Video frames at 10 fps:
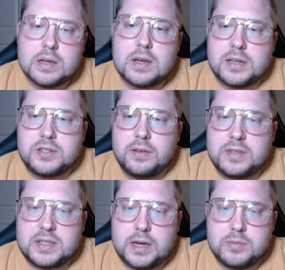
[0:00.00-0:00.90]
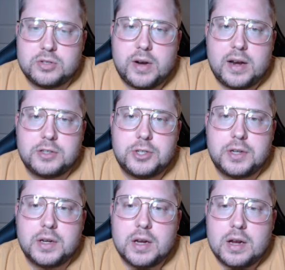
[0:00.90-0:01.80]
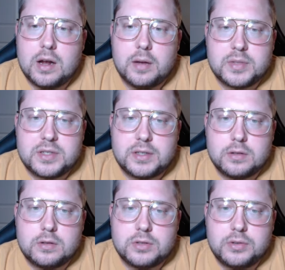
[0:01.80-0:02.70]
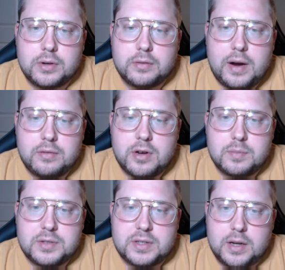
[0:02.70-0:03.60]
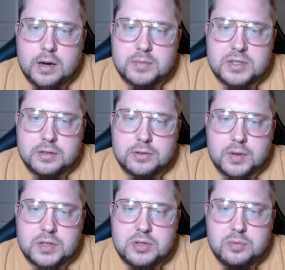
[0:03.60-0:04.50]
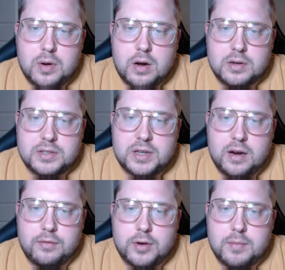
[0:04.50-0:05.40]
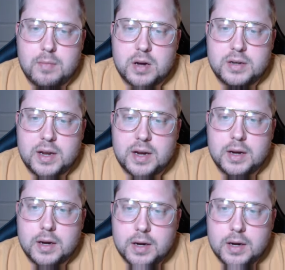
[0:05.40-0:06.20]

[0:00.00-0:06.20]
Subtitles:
I still have the same strategy. I'm still doing roundups, and I'm still doing 2 bonds every Monday.